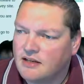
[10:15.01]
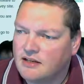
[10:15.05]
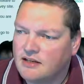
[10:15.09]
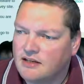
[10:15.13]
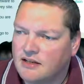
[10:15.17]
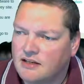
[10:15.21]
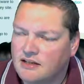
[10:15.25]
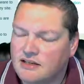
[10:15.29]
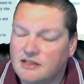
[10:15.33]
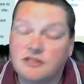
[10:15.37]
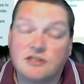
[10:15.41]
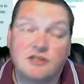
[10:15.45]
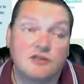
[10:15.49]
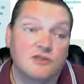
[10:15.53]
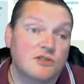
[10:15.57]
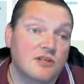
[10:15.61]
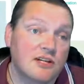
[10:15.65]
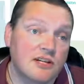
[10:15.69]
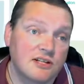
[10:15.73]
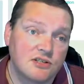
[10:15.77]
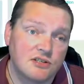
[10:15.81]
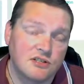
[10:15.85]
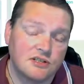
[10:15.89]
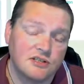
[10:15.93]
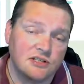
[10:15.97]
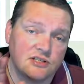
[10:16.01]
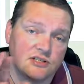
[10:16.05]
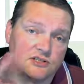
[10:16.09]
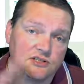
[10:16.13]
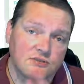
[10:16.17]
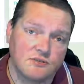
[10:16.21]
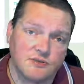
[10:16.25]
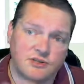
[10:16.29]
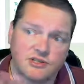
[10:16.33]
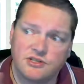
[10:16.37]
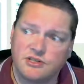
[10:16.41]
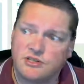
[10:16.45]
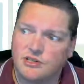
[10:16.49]
Now this will actually
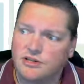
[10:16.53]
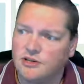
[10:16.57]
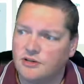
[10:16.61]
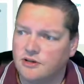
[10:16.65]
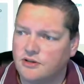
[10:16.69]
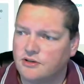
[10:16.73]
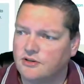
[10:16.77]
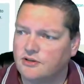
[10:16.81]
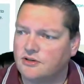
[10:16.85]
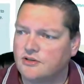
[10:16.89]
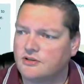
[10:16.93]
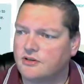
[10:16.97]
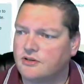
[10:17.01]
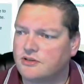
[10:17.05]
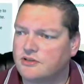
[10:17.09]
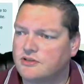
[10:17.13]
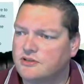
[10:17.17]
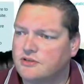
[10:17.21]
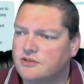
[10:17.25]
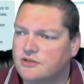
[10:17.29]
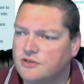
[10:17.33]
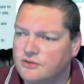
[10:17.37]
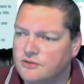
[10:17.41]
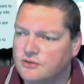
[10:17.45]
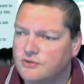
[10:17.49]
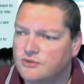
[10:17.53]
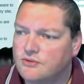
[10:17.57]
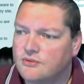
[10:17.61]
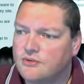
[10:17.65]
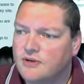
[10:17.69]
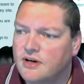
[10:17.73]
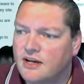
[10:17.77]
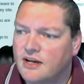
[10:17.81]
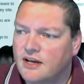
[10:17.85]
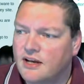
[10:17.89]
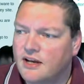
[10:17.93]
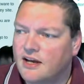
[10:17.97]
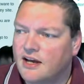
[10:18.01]
switch the code across to
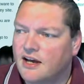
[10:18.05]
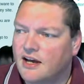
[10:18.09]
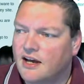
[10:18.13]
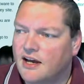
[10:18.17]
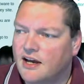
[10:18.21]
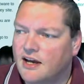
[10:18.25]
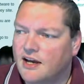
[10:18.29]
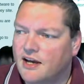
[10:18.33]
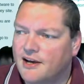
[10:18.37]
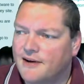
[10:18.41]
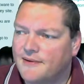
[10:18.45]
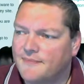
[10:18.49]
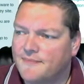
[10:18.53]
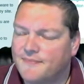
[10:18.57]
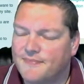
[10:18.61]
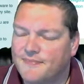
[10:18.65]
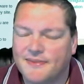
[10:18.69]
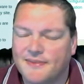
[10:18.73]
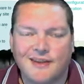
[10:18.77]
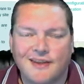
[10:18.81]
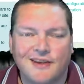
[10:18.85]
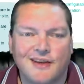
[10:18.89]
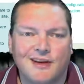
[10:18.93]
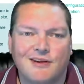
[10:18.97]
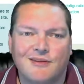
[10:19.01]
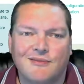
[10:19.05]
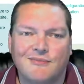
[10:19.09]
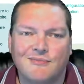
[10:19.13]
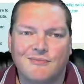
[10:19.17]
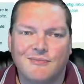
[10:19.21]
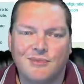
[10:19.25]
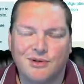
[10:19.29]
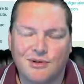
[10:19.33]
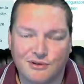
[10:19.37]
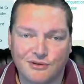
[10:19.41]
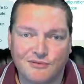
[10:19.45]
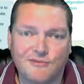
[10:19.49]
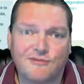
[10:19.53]
Moodle
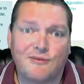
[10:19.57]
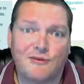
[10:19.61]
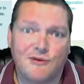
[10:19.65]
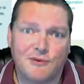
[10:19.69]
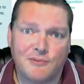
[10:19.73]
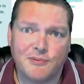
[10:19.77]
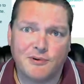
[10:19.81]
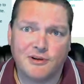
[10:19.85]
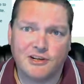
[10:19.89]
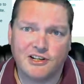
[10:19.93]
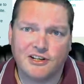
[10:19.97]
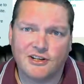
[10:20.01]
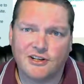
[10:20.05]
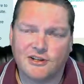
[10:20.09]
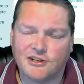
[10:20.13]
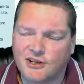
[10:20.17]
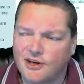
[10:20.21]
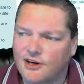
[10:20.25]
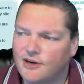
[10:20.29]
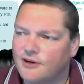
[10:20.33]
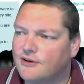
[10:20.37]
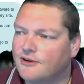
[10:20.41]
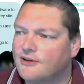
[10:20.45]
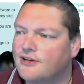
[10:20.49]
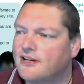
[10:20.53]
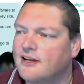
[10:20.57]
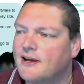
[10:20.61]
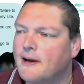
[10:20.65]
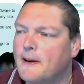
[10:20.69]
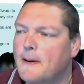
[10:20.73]
4.0 code.